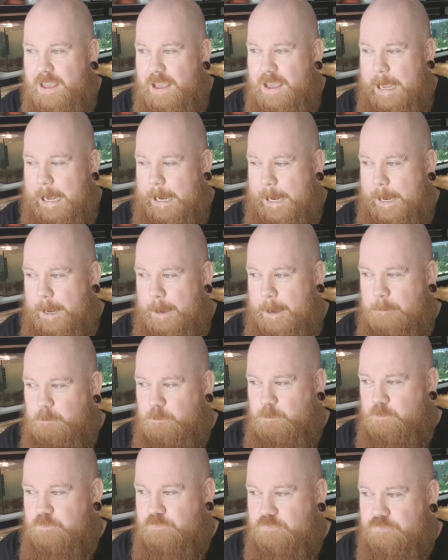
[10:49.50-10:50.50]

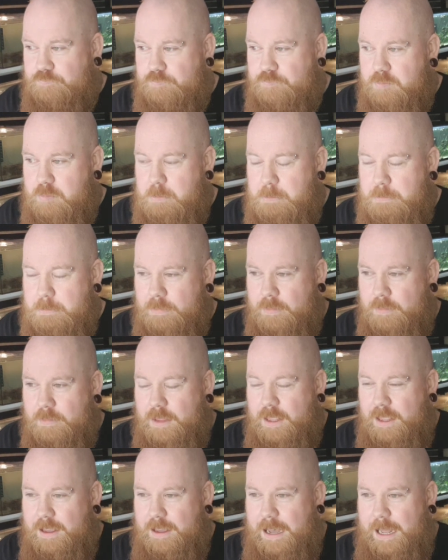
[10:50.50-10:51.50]

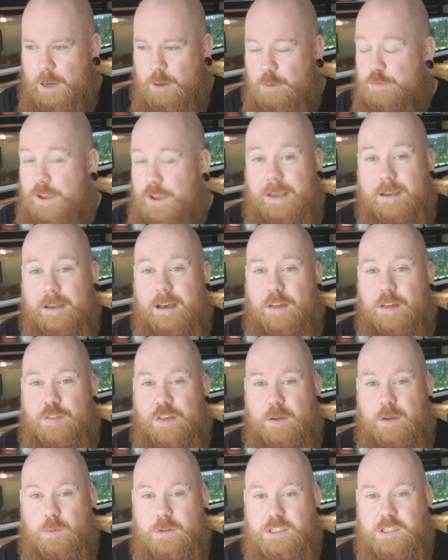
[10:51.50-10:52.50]
I love it. I
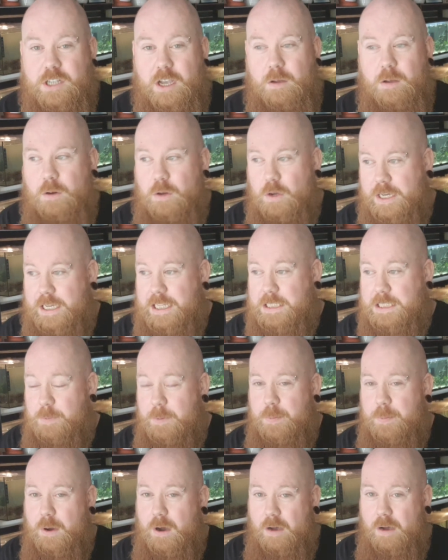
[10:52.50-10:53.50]
think we're so lucky to be
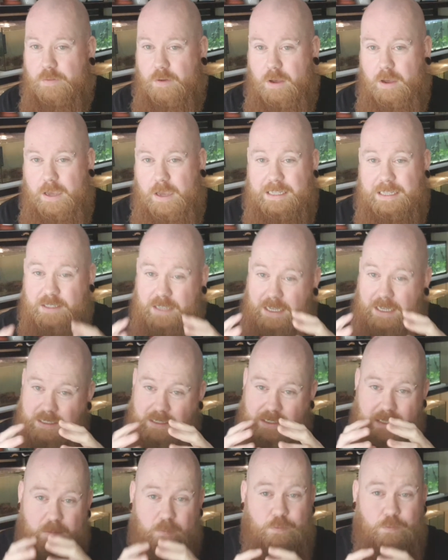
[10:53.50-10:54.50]
part of it's
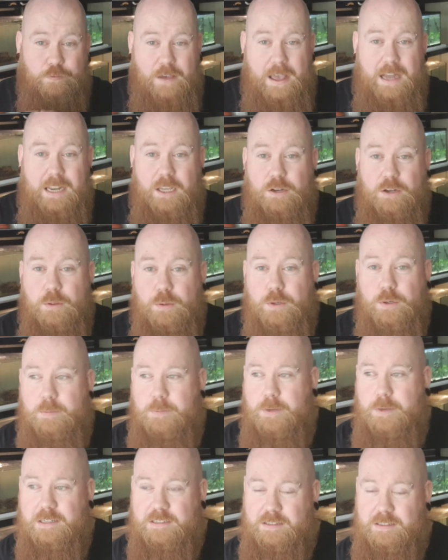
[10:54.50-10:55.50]
still fairly a new
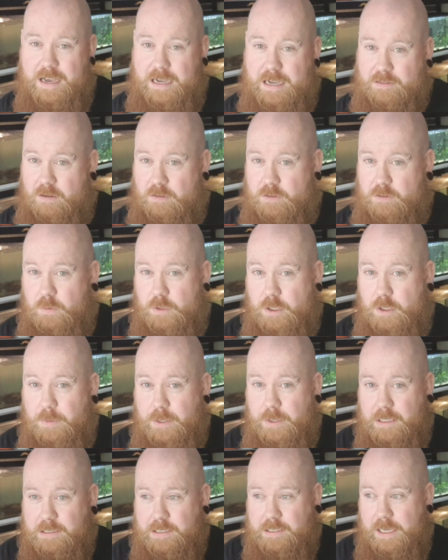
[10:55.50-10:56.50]
community, the axolotl
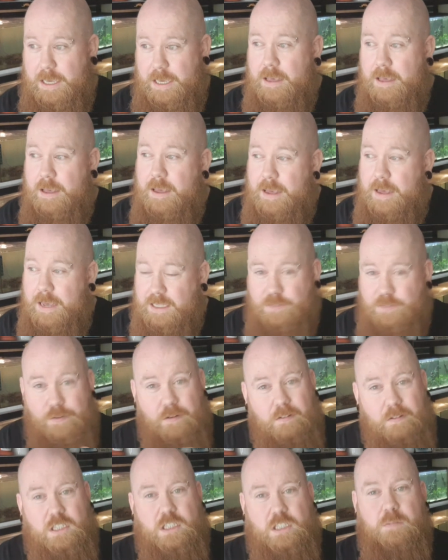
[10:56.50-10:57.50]
community. It's a
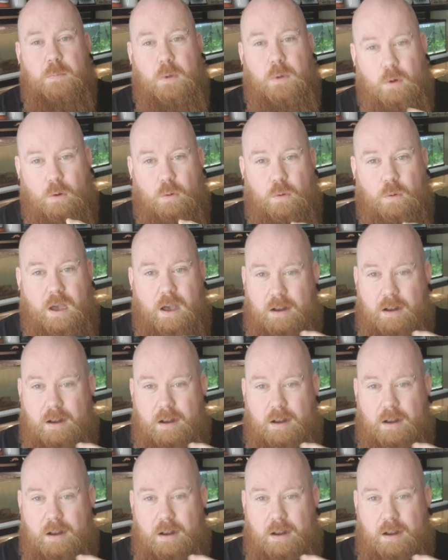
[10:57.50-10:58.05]
very small